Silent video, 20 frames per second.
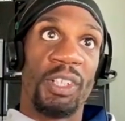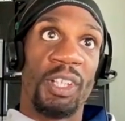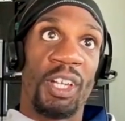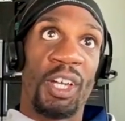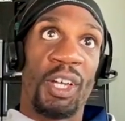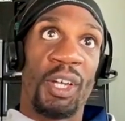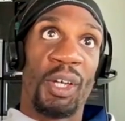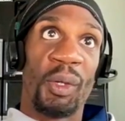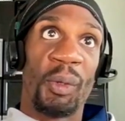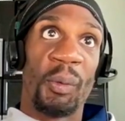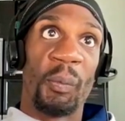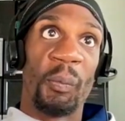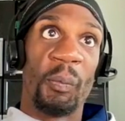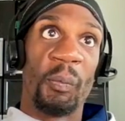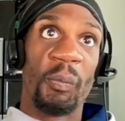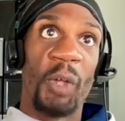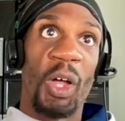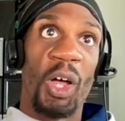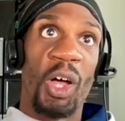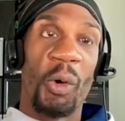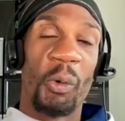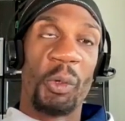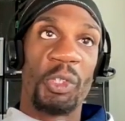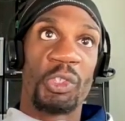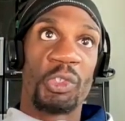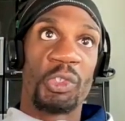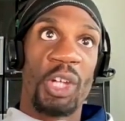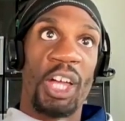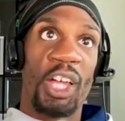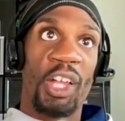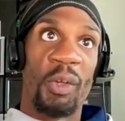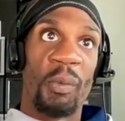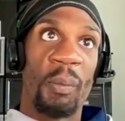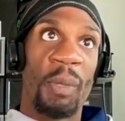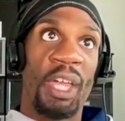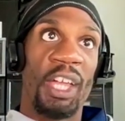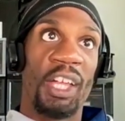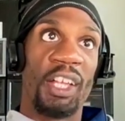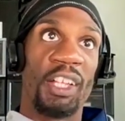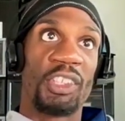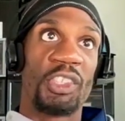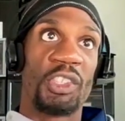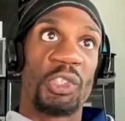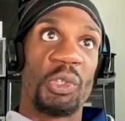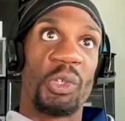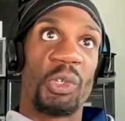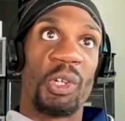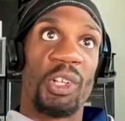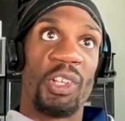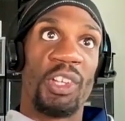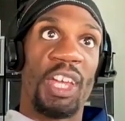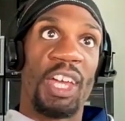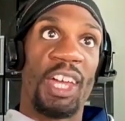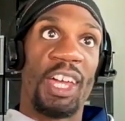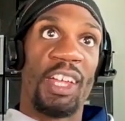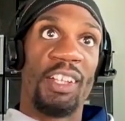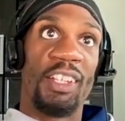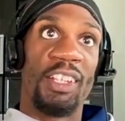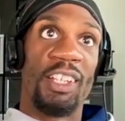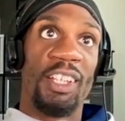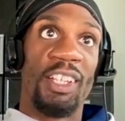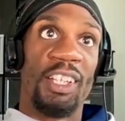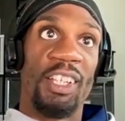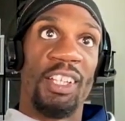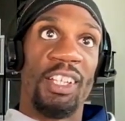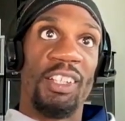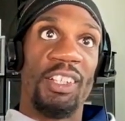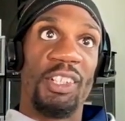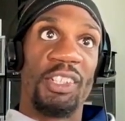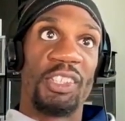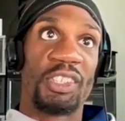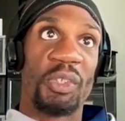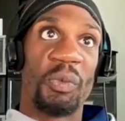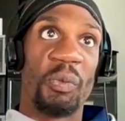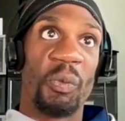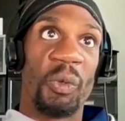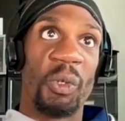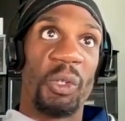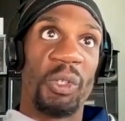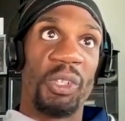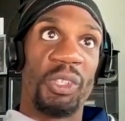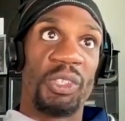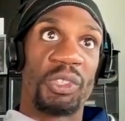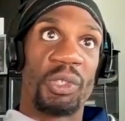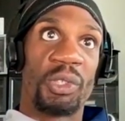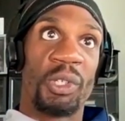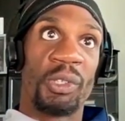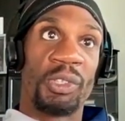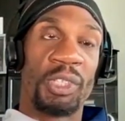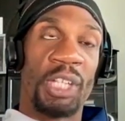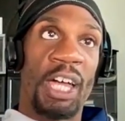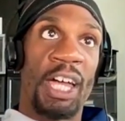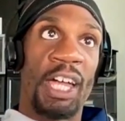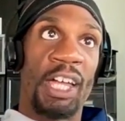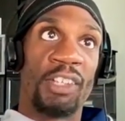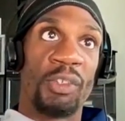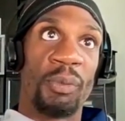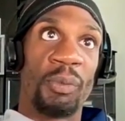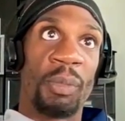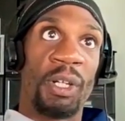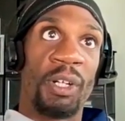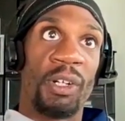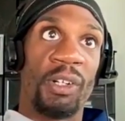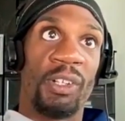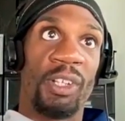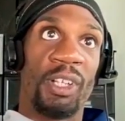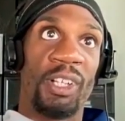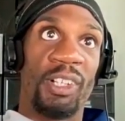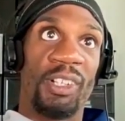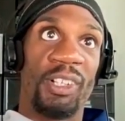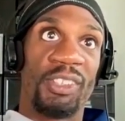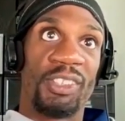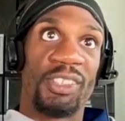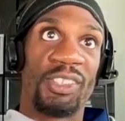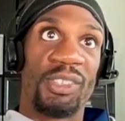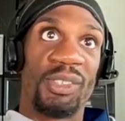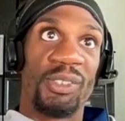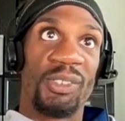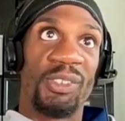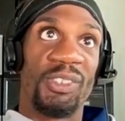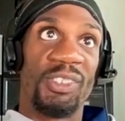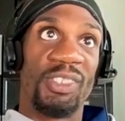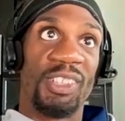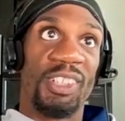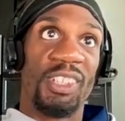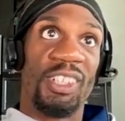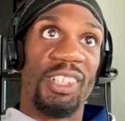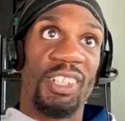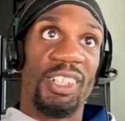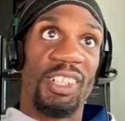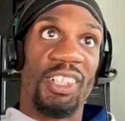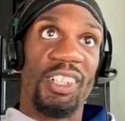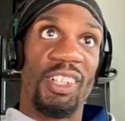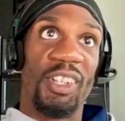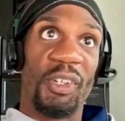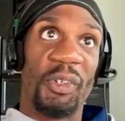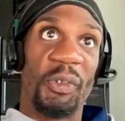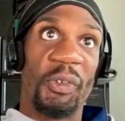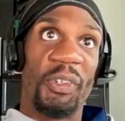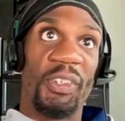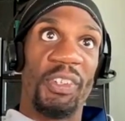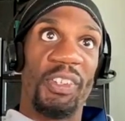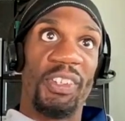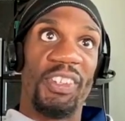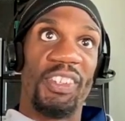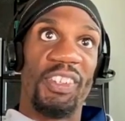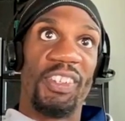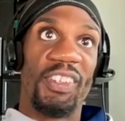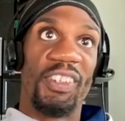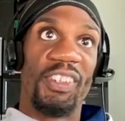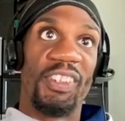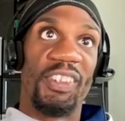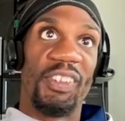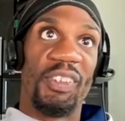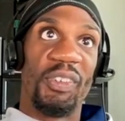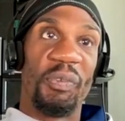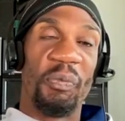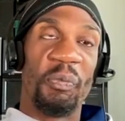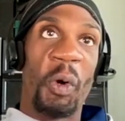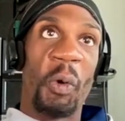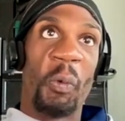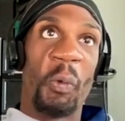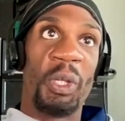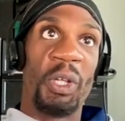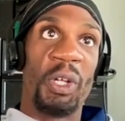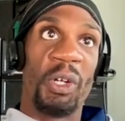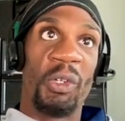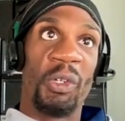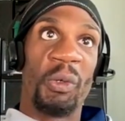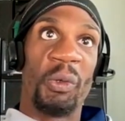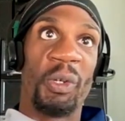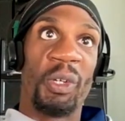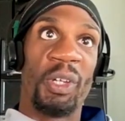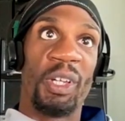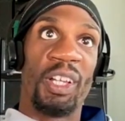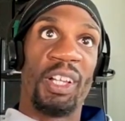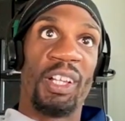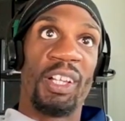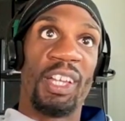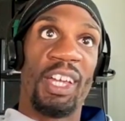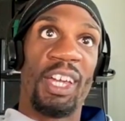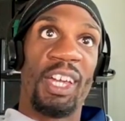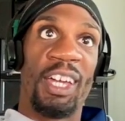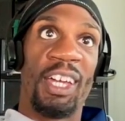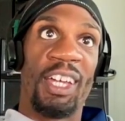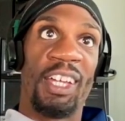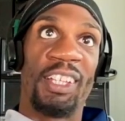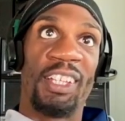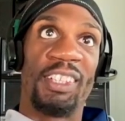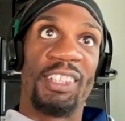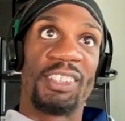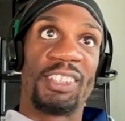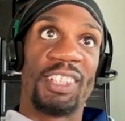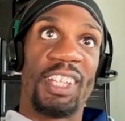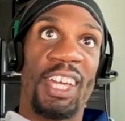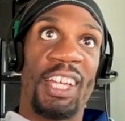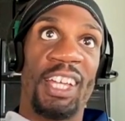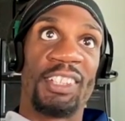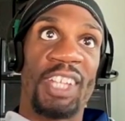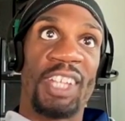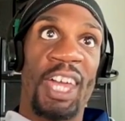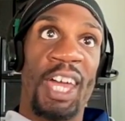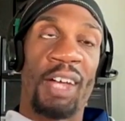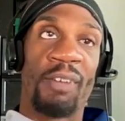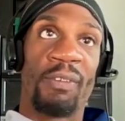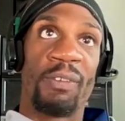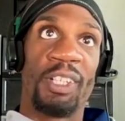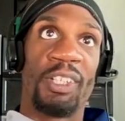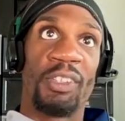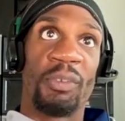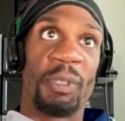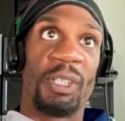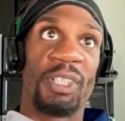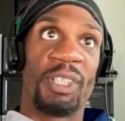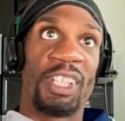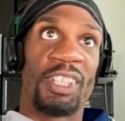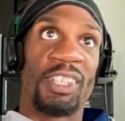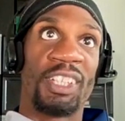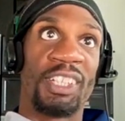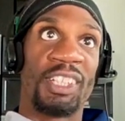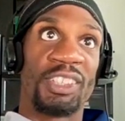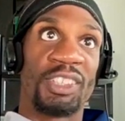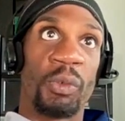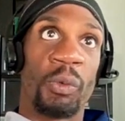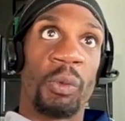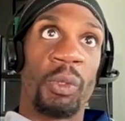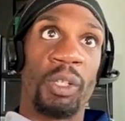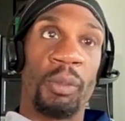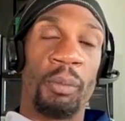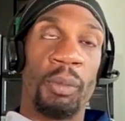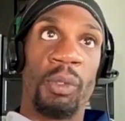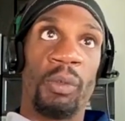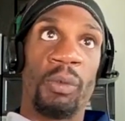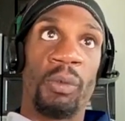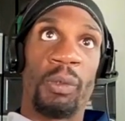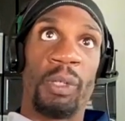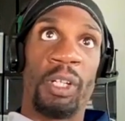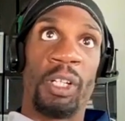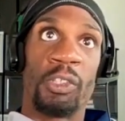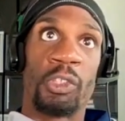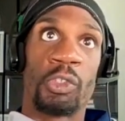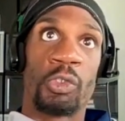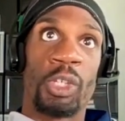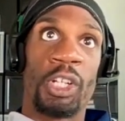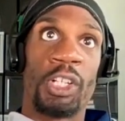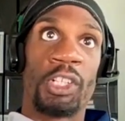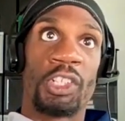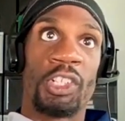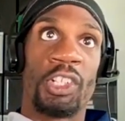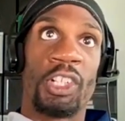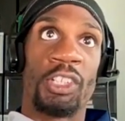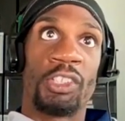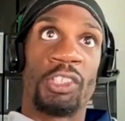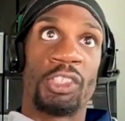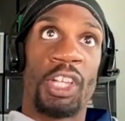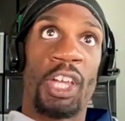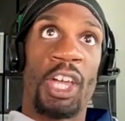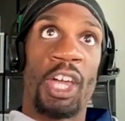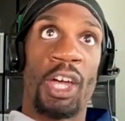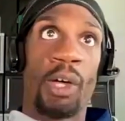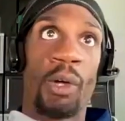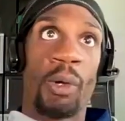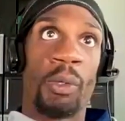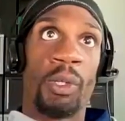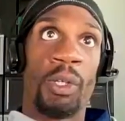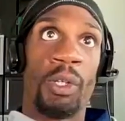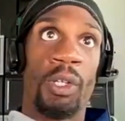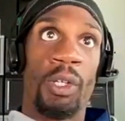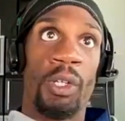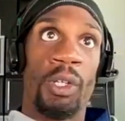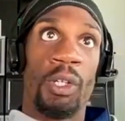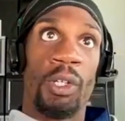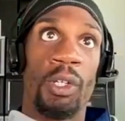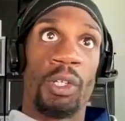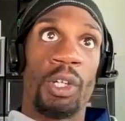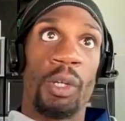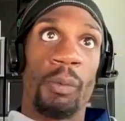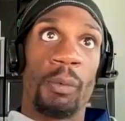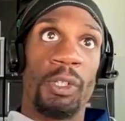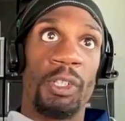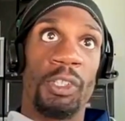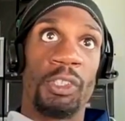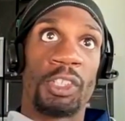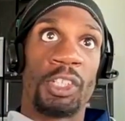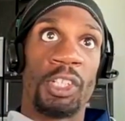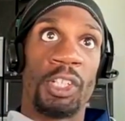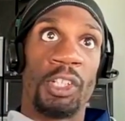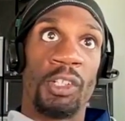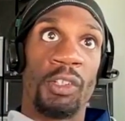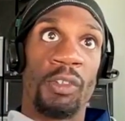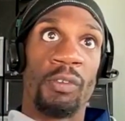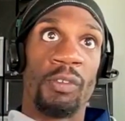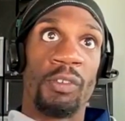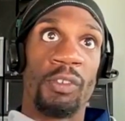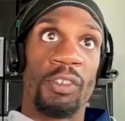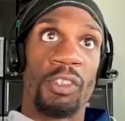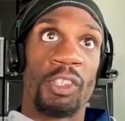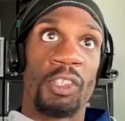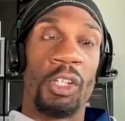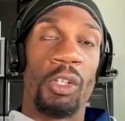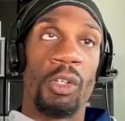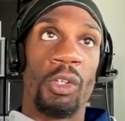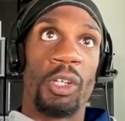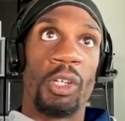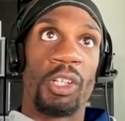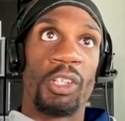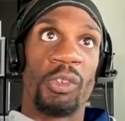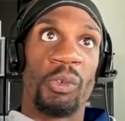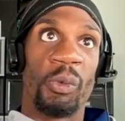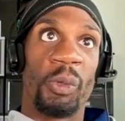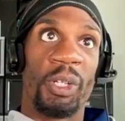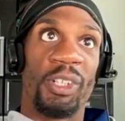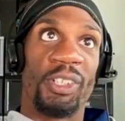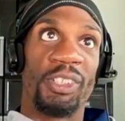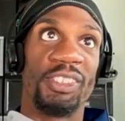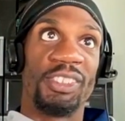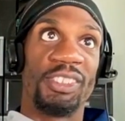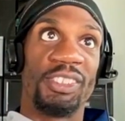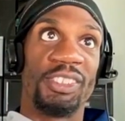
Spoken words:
I always try to make sure that there's some really strong ties and parallels to, you know, what we are doing as athletes, because I think it's a really beautiful illustration as to how companies can look as well.